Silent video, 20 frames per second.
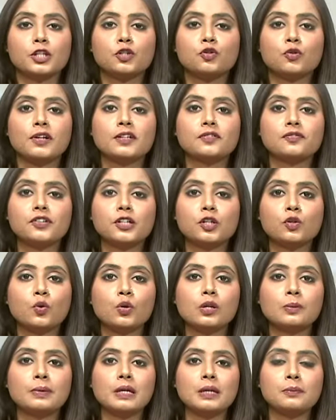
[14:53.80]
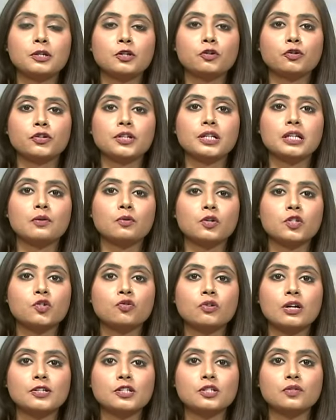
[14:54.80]
12-week old baby gorilla was
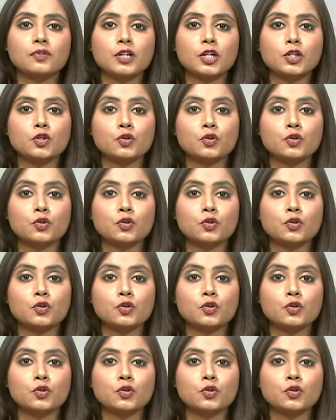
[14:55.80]
transferred to